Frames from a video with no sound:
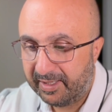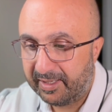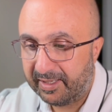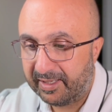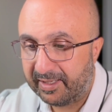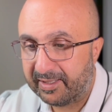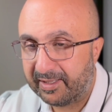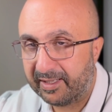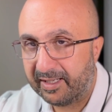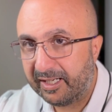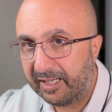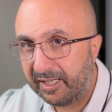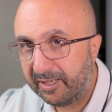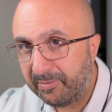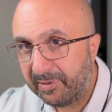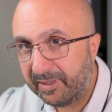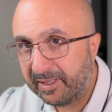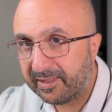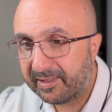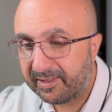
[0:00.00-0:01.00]
It's a little
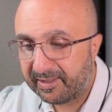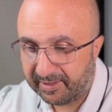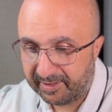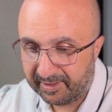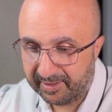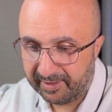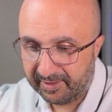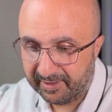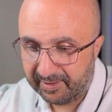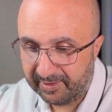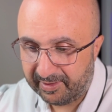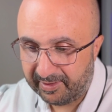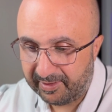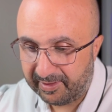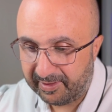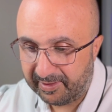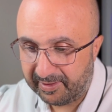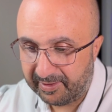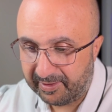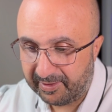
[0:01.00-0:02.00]
bit,
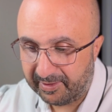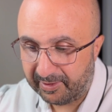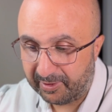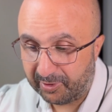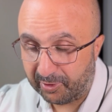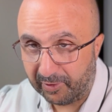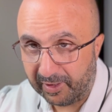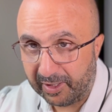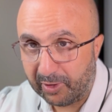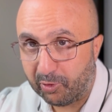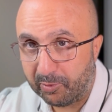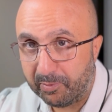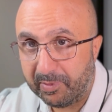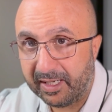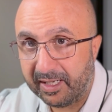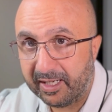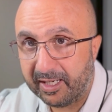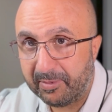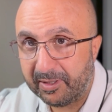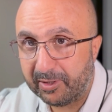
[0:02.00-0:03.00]
it could be a
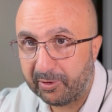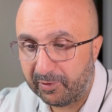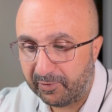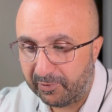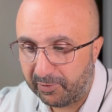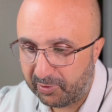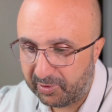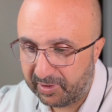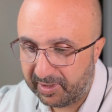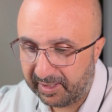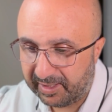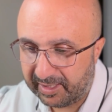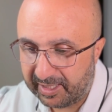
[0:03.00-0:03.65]
little bit confusing.